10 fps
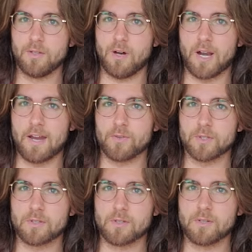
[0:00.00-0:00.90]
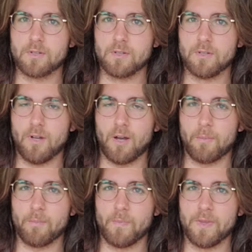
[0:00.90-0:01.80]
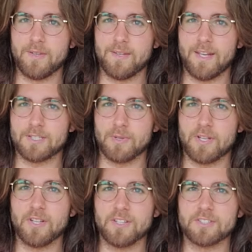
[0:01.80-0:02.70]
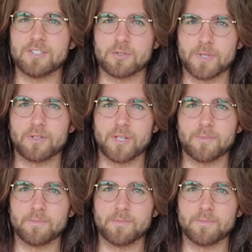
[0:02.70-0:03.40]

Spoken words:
on average, at least instrumentally.